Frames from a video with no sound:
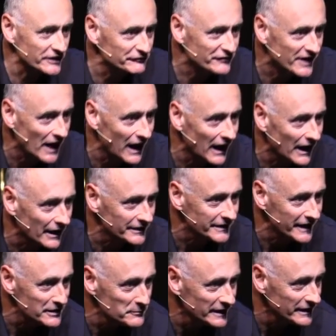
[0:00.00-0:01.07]
of God.
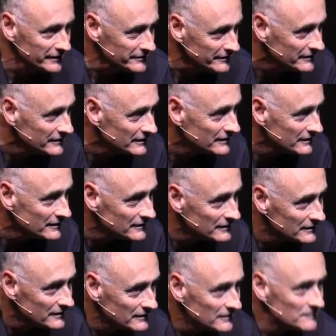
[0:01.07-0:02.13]
Amen.
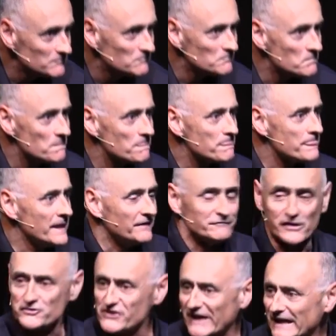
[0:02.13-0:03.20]
If
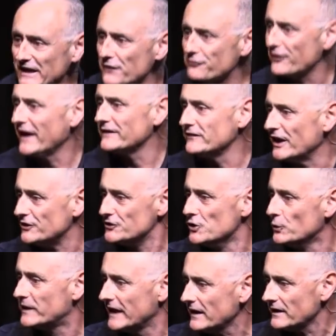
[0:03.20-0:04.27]
there's anything that
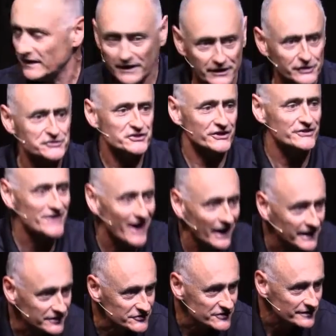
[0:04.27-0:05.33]
you get here
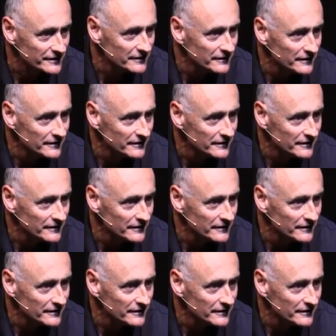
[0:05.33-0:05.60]
tonight